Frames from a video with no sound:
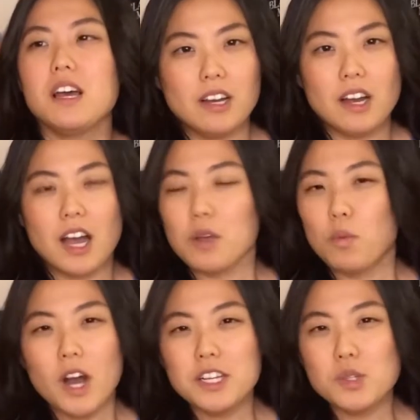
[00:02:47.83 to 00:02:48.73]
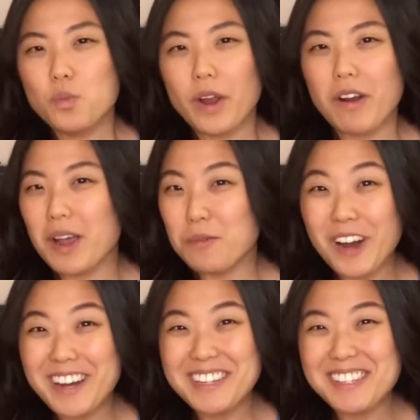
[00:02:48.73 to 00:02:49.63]
I was where I
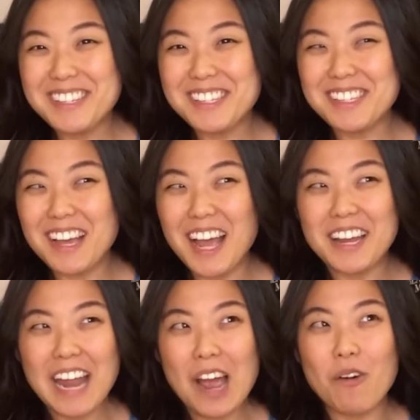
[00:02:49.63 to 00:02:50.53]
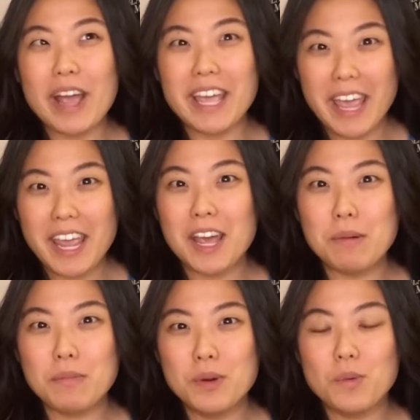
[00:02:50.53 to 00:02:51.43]
was, and now I am
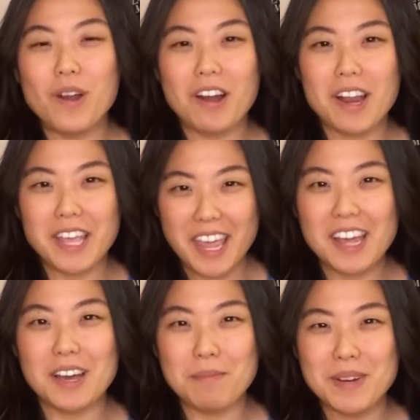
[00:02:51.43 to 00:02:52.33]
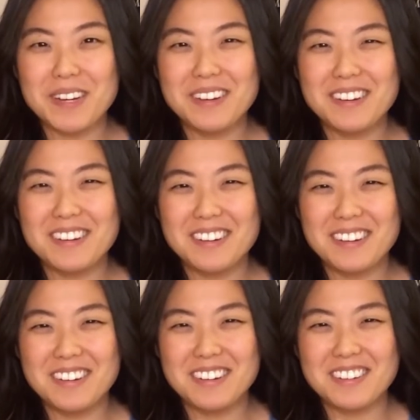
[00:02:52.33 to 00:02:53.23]
where I am.
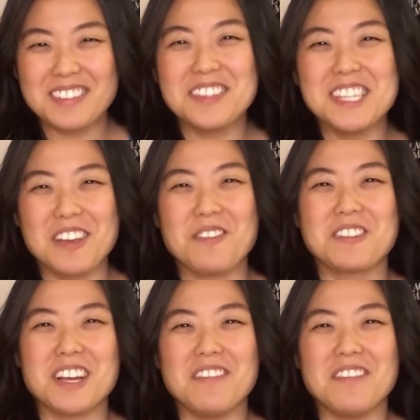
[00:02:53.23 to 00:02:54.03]
Let me say it one more time.